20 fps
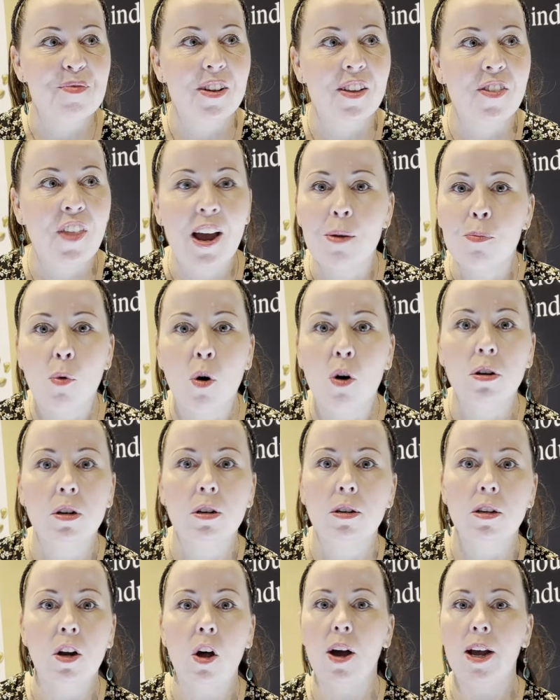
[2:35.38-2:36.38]
they
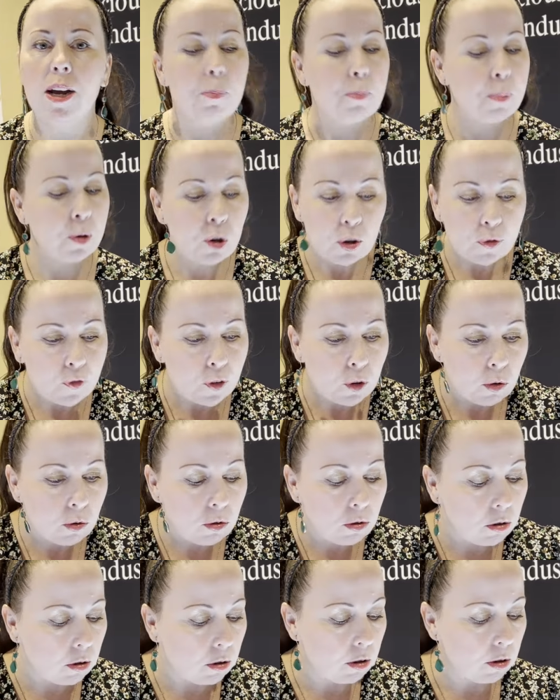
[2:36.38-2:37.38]
want like
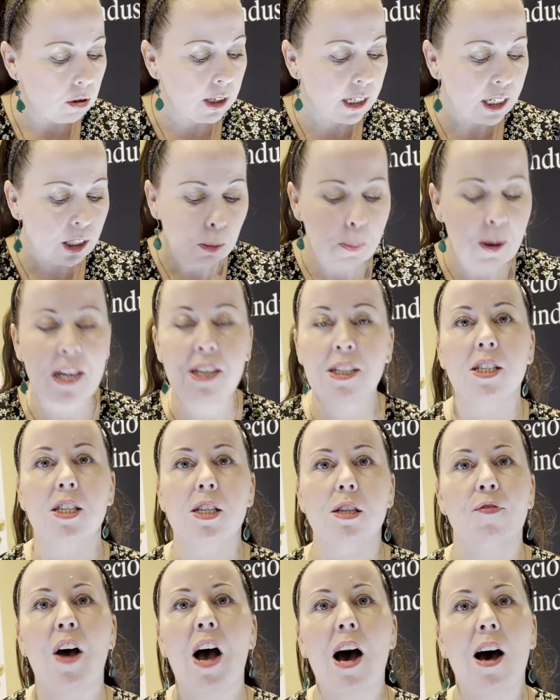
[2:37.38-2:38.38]
beautiful little pieces
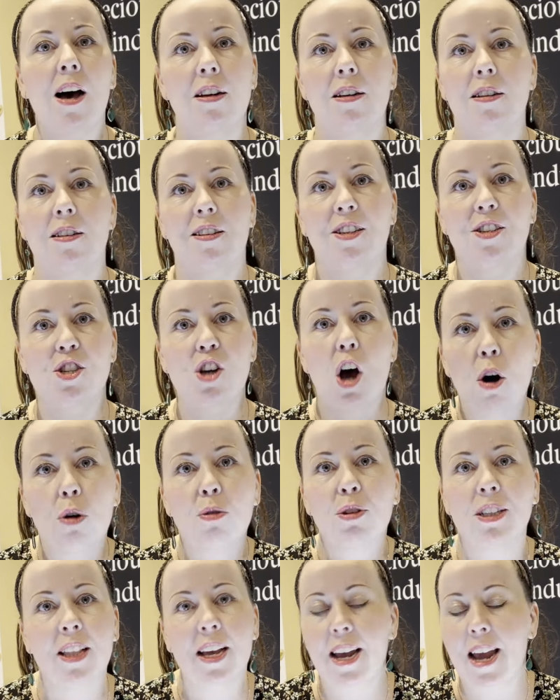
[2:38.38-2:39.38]
of art to
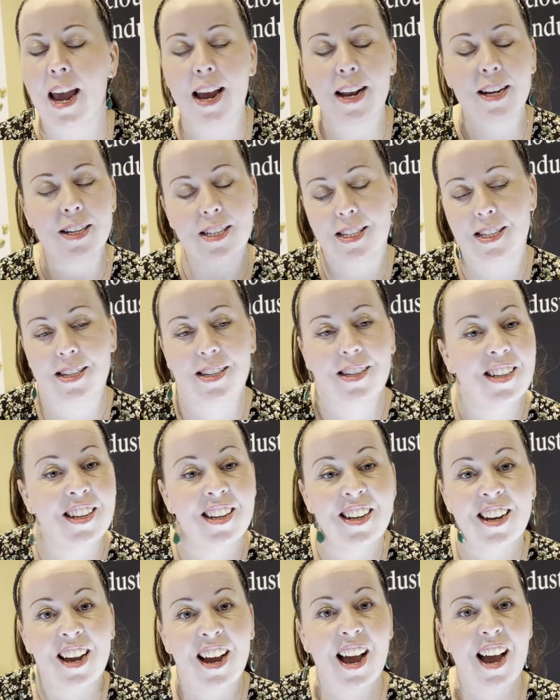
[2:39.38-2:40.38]
hold in their hands,
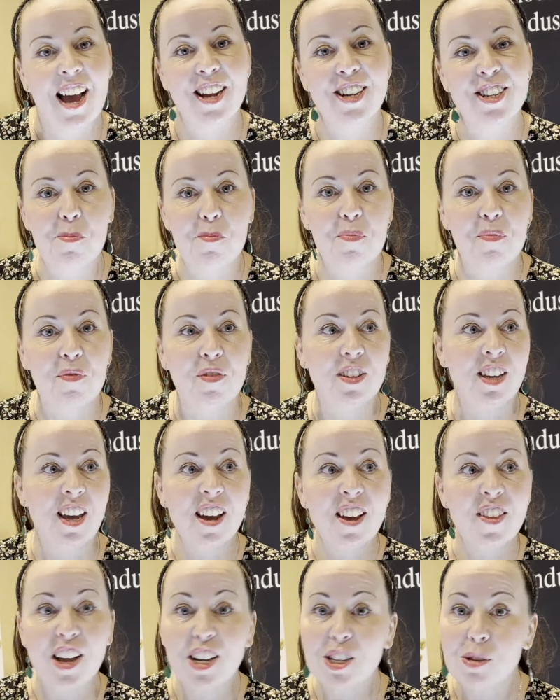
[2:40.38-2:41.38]
and
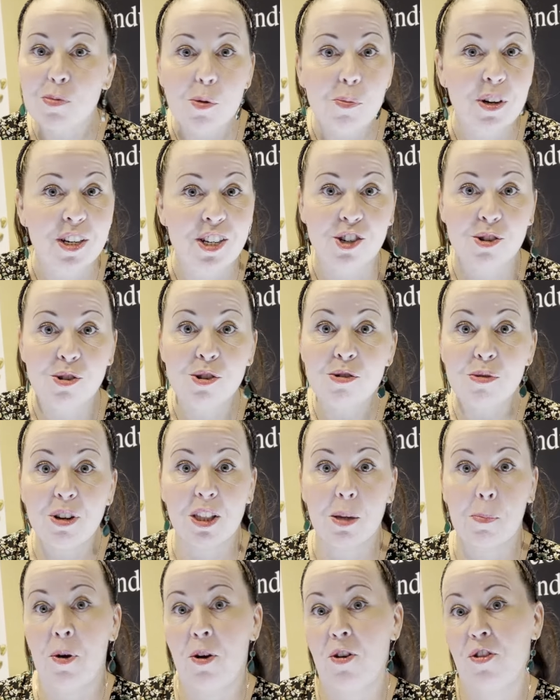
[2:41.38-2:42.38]
that's what we do at
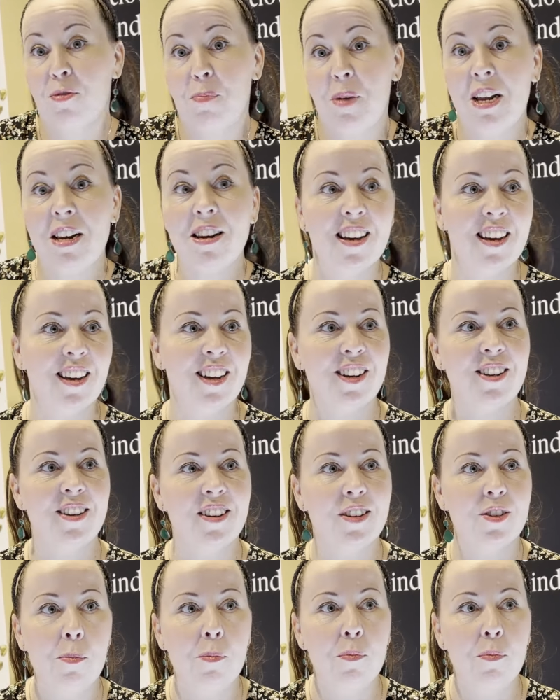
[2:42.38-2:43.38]
the Perth Mint. And